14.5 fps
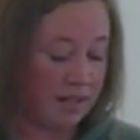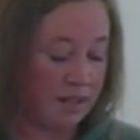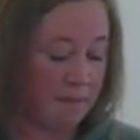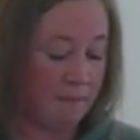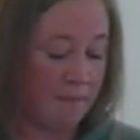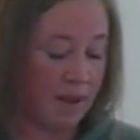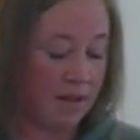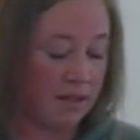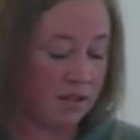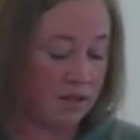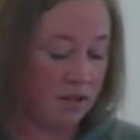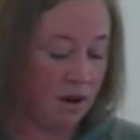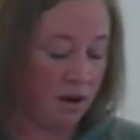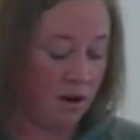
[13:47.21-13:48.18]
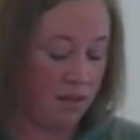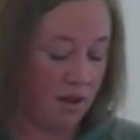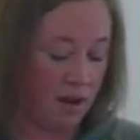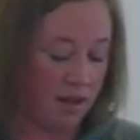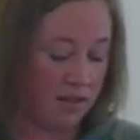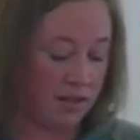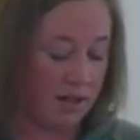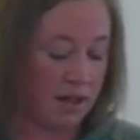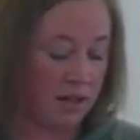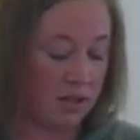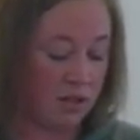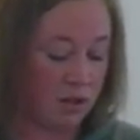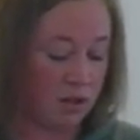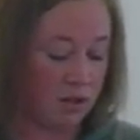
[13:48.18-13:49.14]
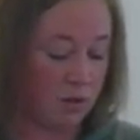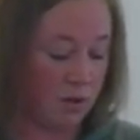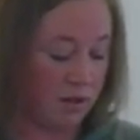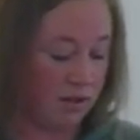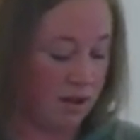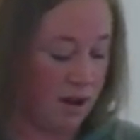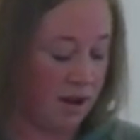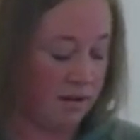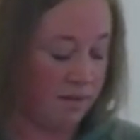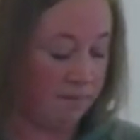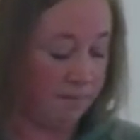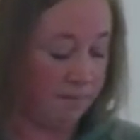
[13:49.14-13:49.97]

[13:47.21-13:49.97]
to master our thoughts and turn towards God.